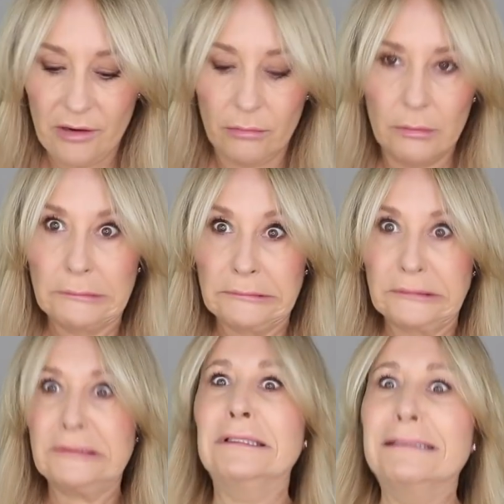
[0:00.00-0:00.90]
long.
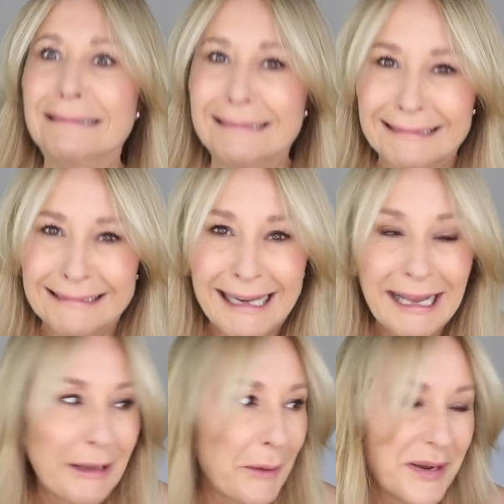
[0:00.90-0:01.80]

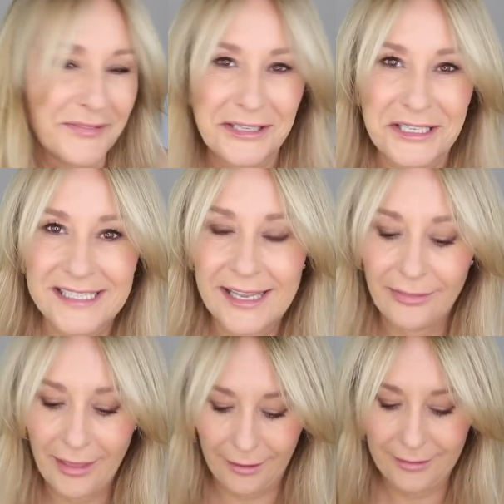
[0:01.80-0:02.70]
Can't believe I just said
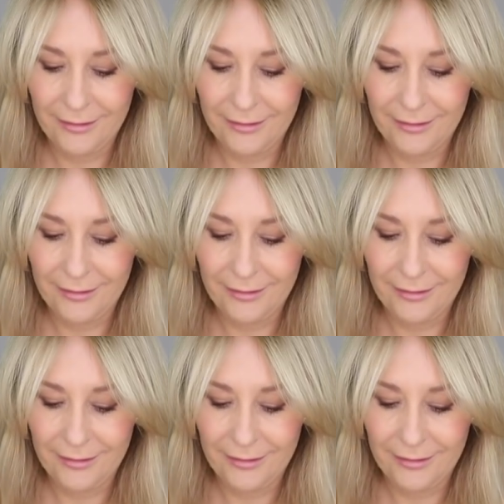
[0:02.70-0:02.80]
that.